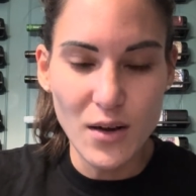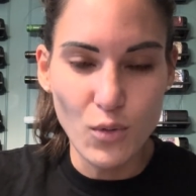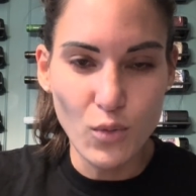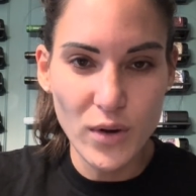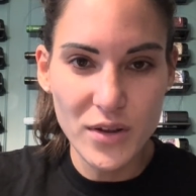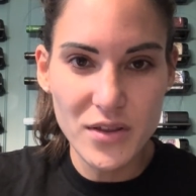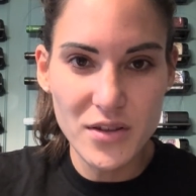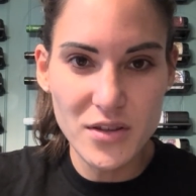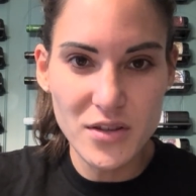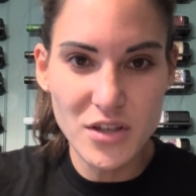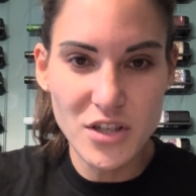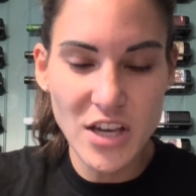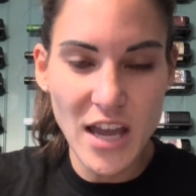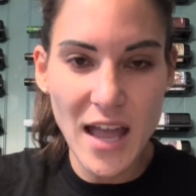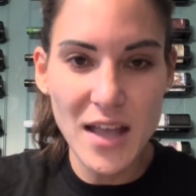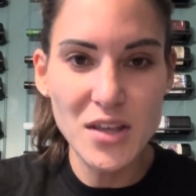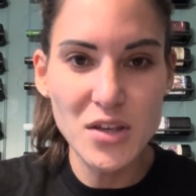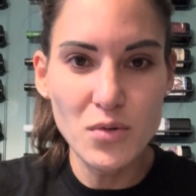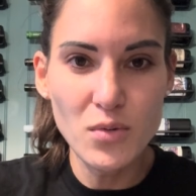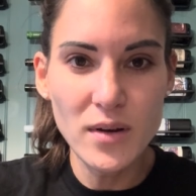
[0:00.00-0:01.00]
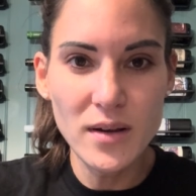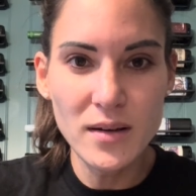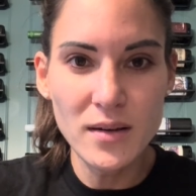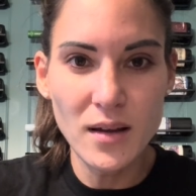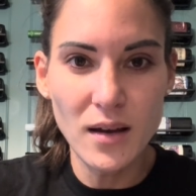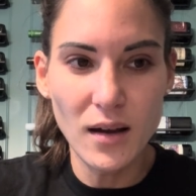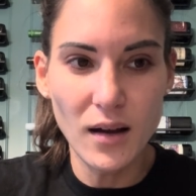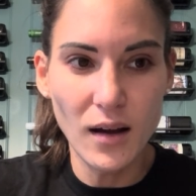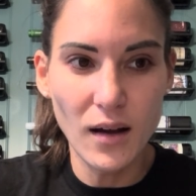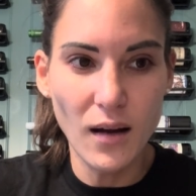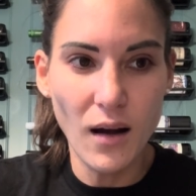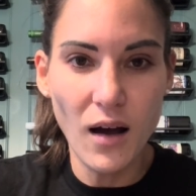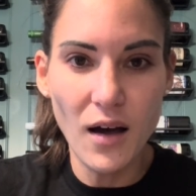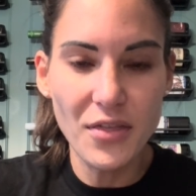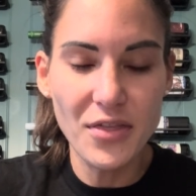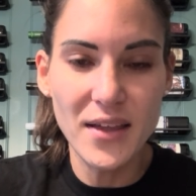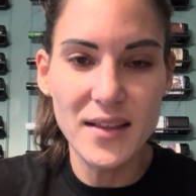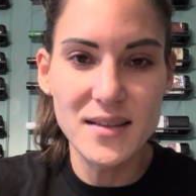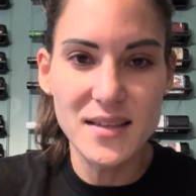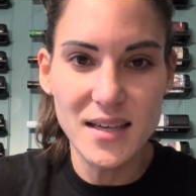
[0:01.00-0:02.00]
with genuine
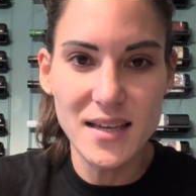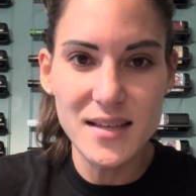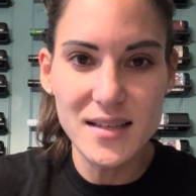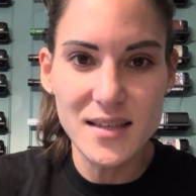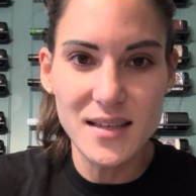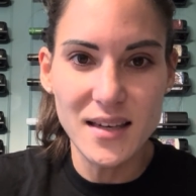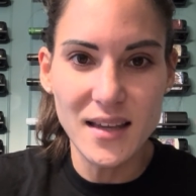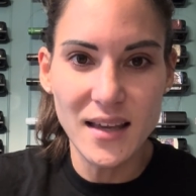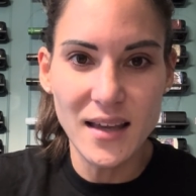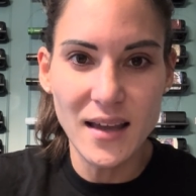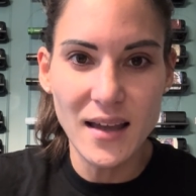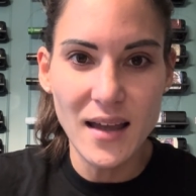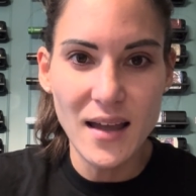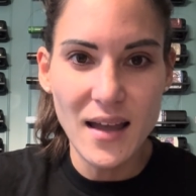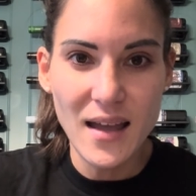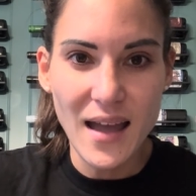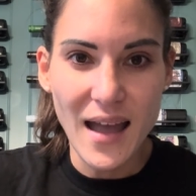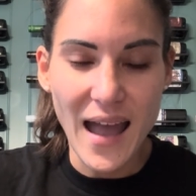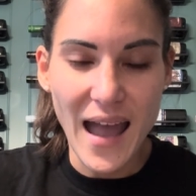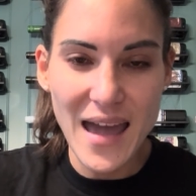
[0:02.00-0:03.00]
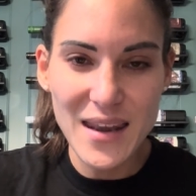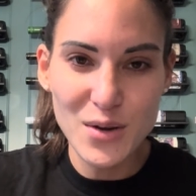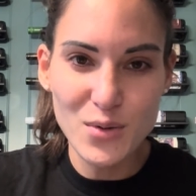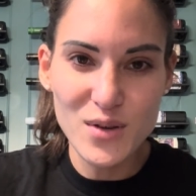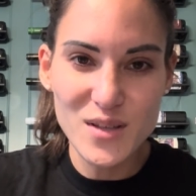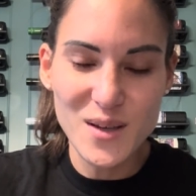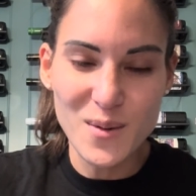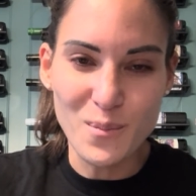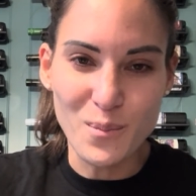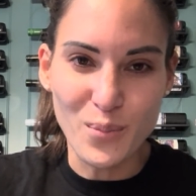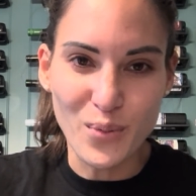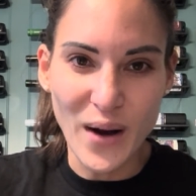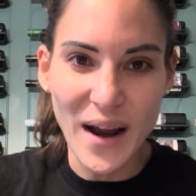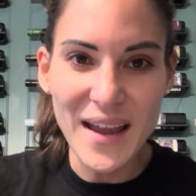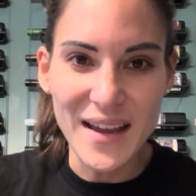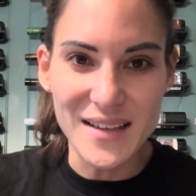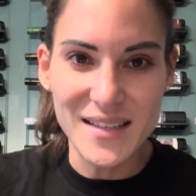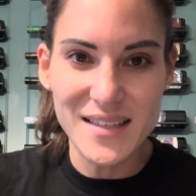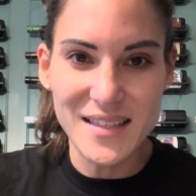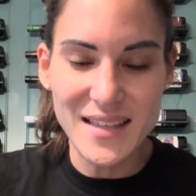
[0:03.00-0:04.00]
authenticity, and it was
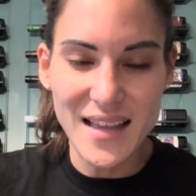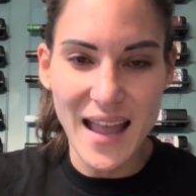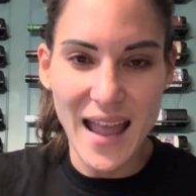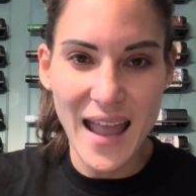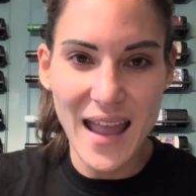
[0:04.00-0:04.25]
embraced.